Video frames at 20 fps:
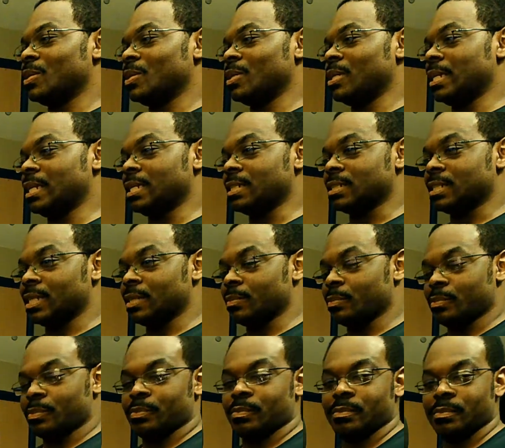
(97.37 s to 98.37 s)
unless they
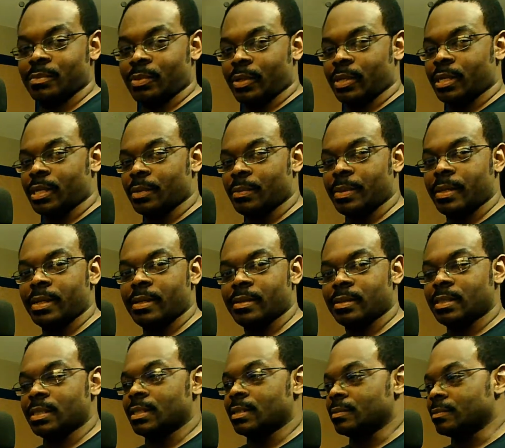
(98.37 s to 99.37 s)
bring it up here,
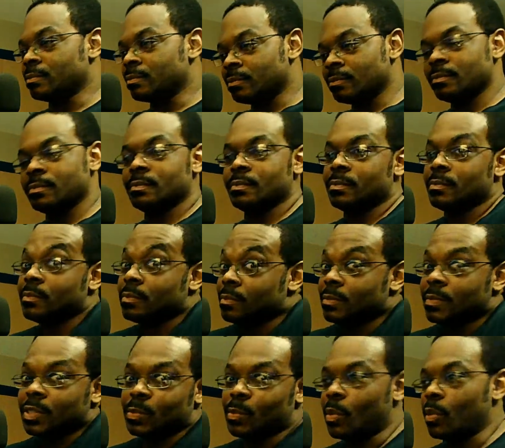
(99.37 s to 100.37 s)
then
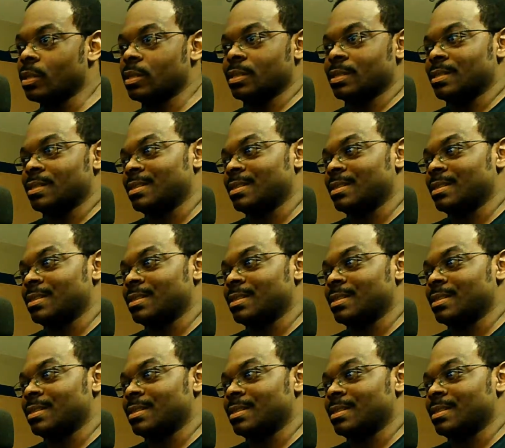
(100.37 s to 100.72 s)
spoilers.